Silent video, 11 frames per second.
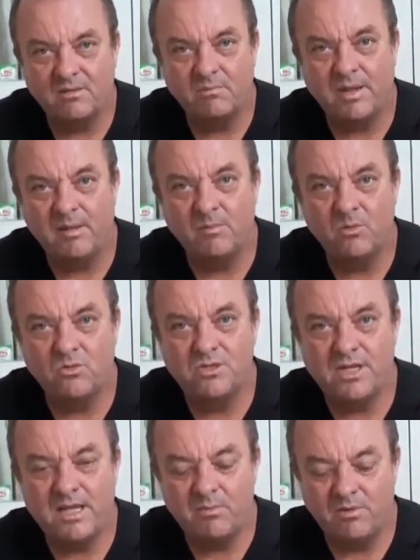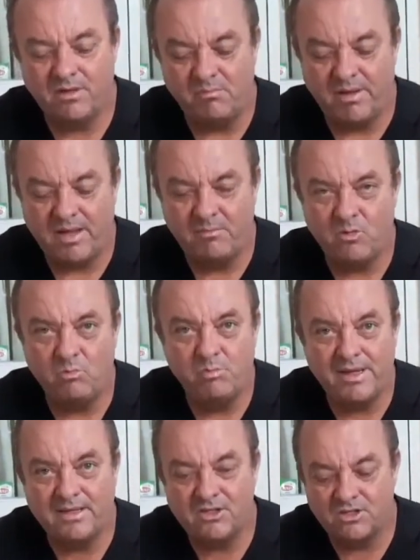bamboo table and bamboo
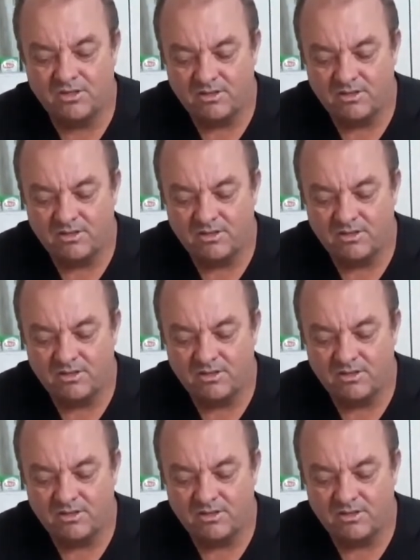bench